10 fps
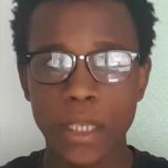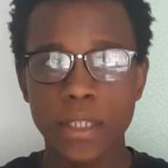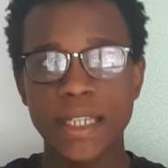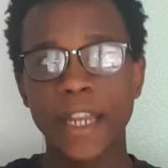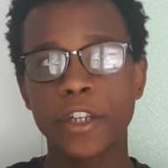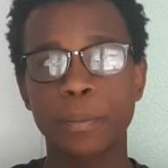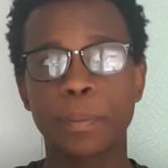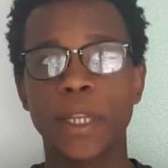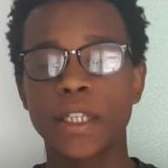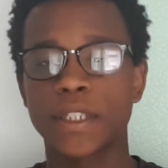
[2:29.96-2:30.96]
Standard
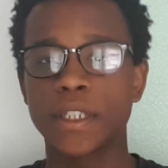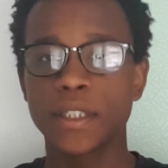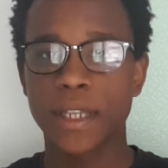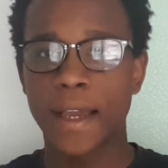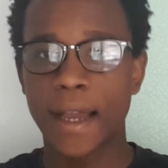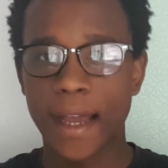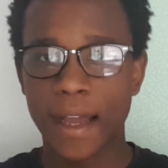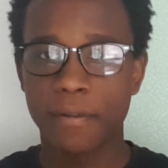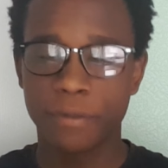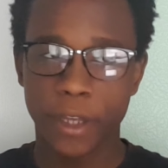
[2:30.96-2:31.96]
pluses
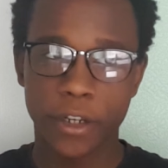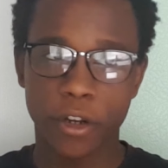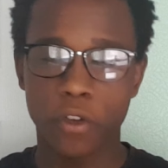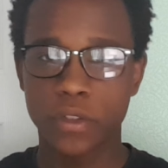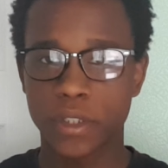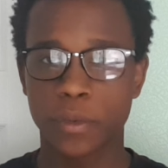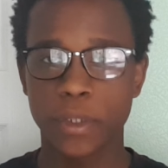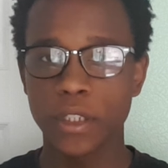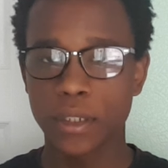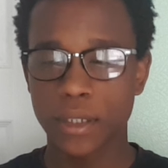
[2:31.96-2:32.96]
have an
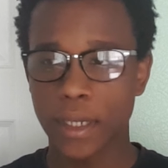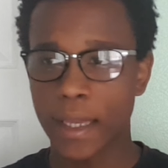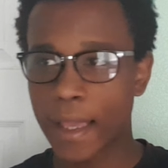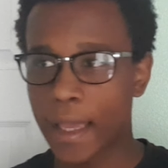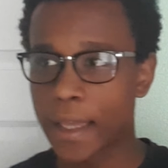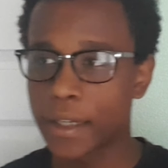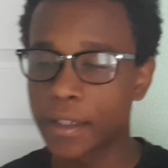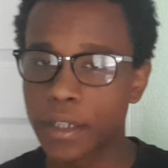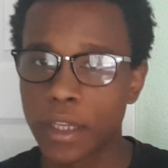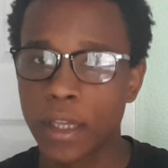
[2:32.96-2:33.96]
ensuite,
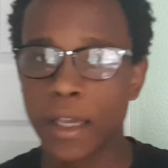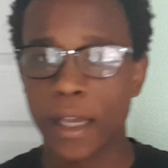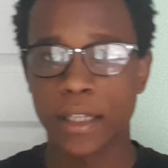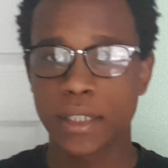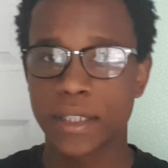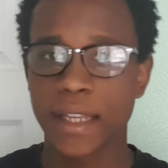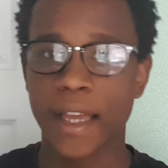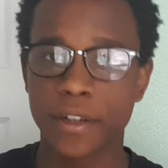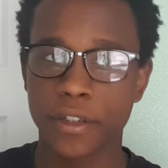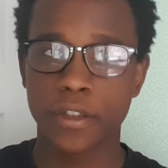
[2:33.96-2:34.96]
and a
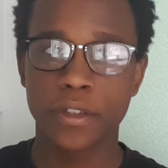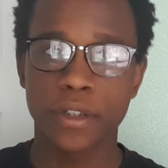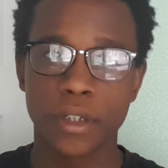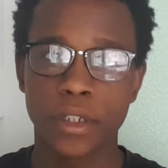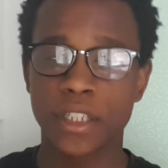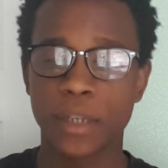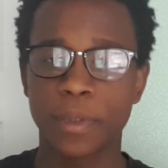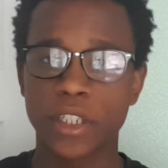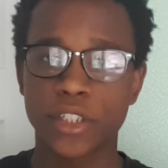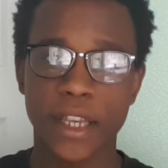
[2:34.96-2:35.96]
standard
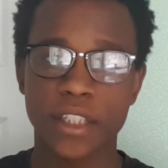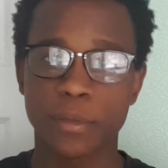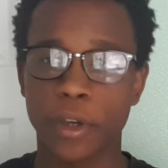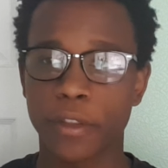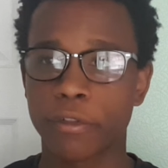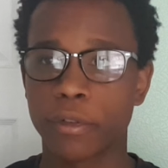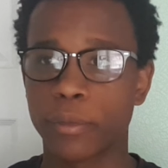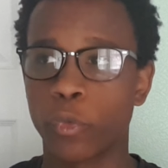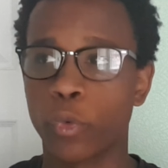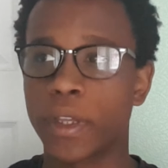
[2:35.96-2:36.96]
typically shares a
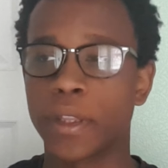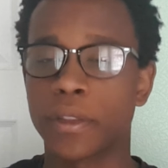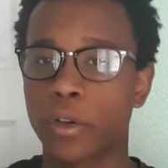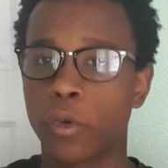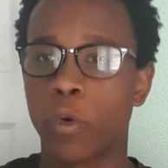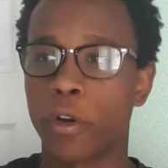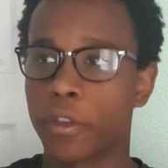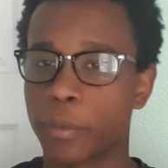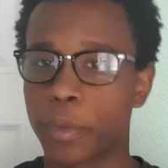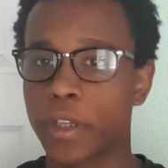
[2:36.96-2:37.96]
bathroom with one
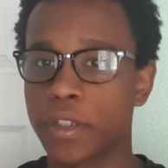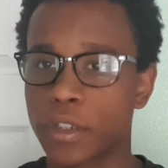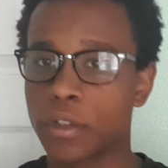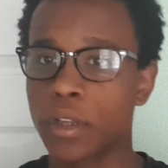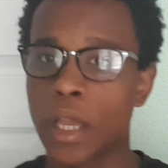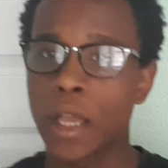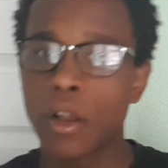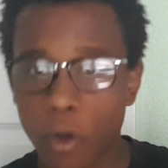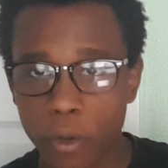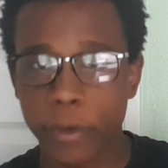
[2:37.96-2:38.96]
other person.
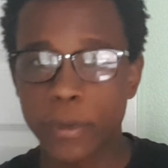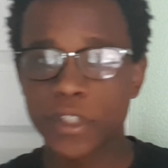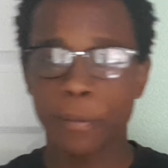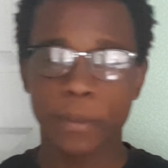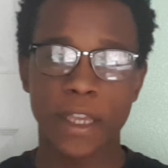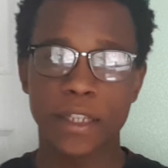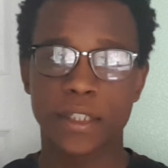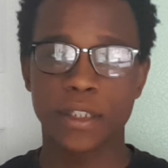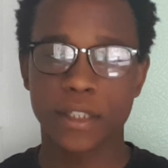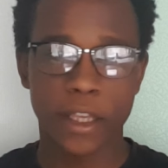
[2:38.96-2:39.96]
Although in some
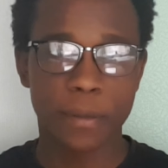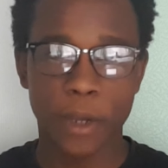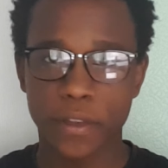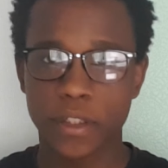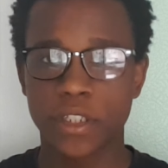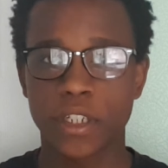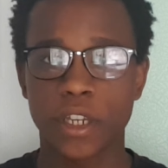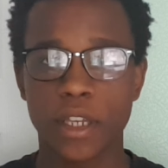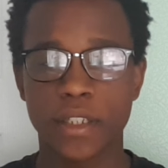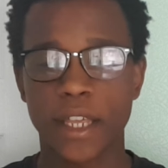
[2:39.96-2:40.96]
cases, like mine this year,
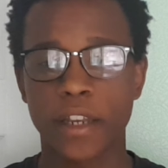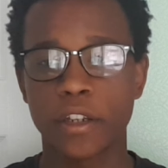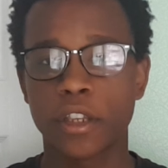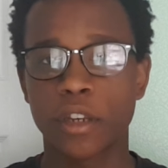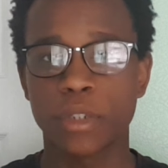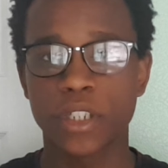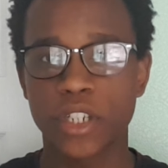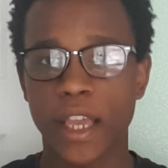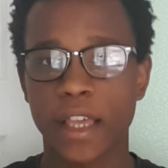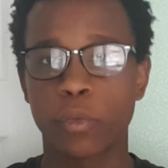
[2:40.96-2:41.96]
a standard can be
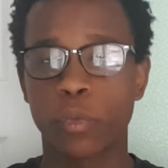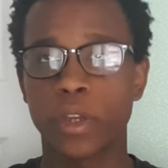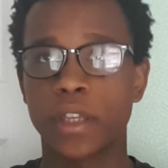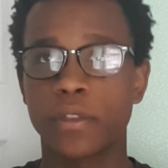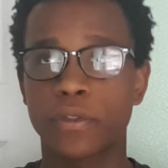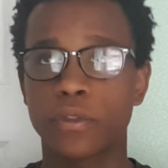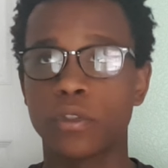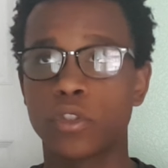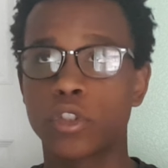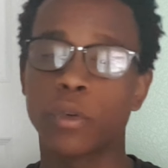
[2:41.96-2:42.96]
shared with
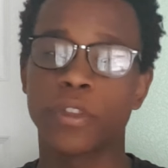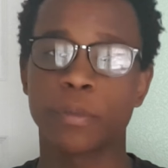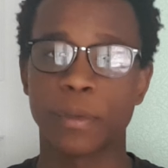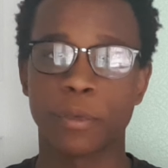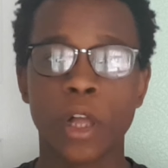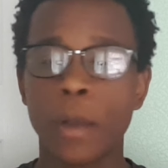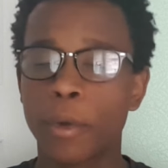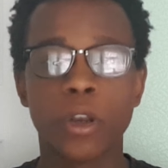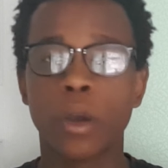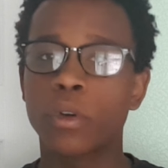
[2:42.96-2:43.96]
2 other people,
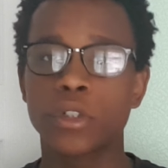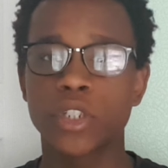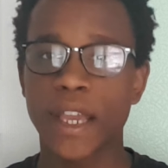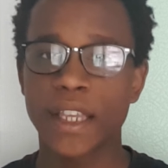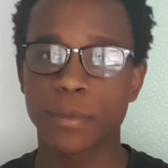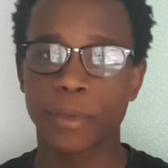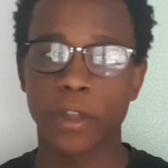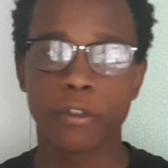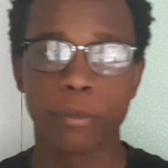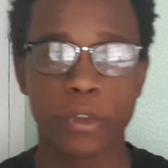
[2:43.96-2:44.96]
but no one shares a
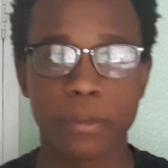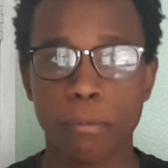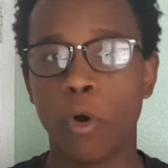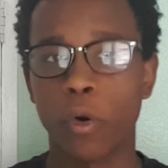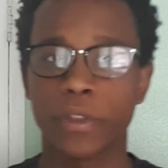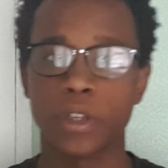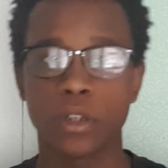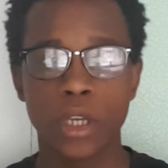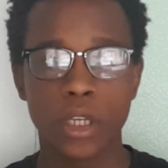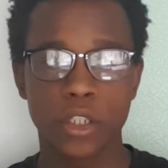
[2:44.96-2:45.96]
bathroom with more than
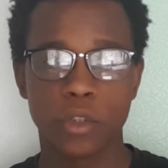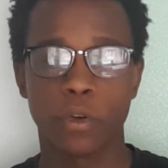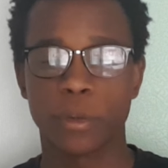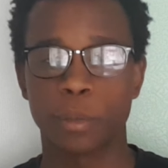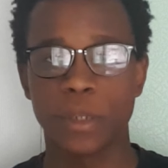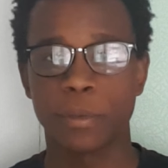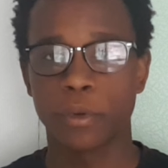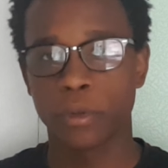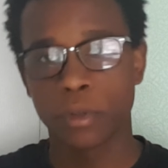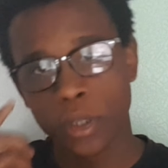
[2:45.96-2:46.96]
2 other
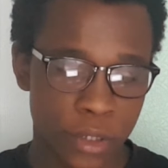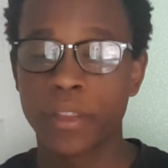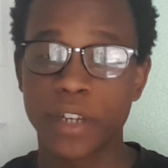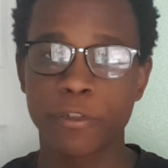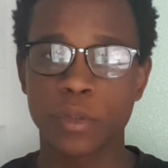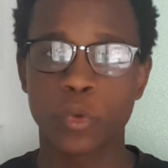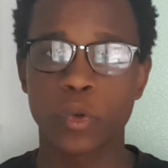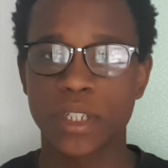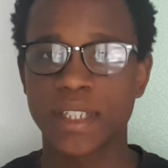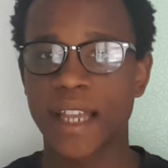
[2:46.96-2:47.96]
people. The difference
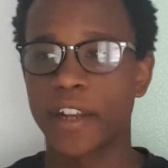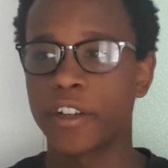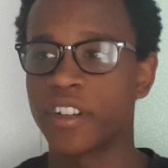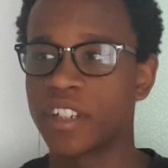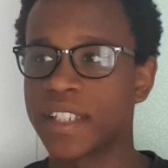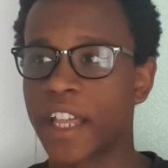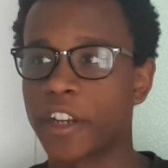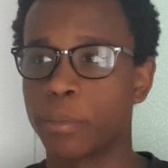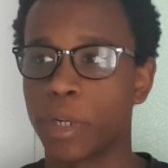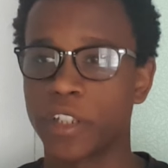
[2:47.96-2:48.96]
between a standard and a
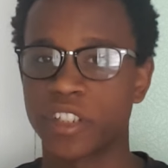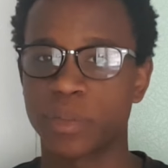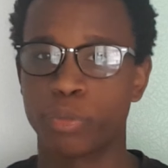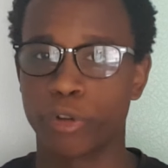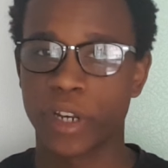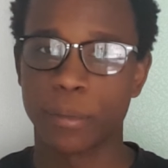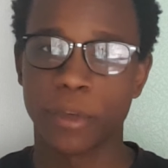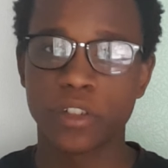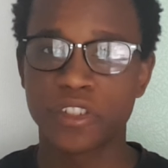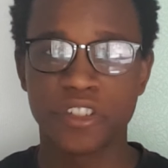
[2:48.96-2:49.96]
standard plus is pretty
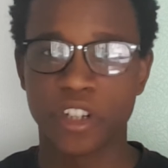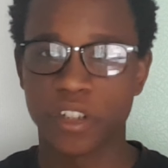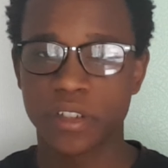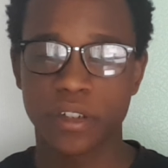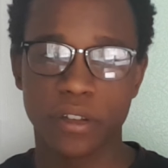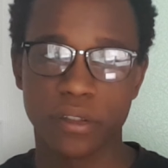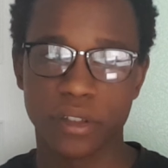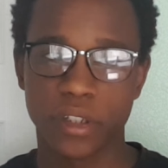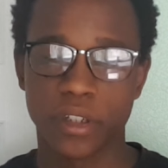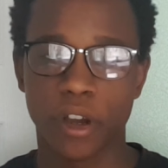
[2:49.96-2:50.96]
much just
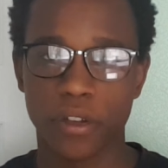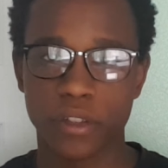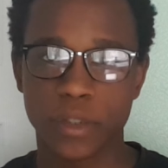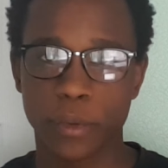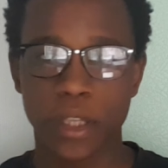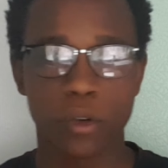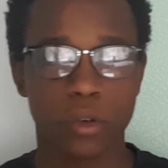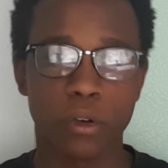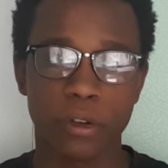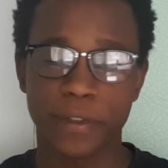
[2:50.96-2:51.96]
the ensuite,
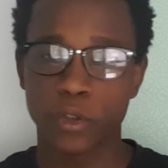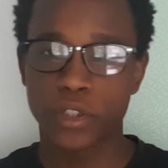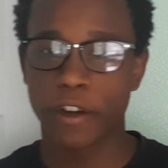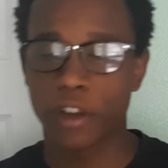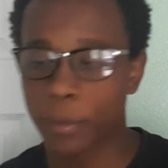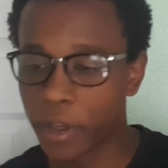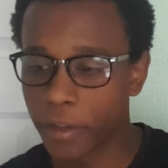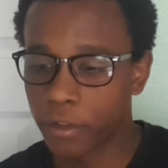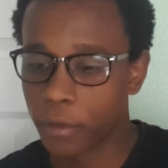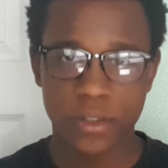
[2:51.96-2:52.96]
or if you're sharing a bathroom.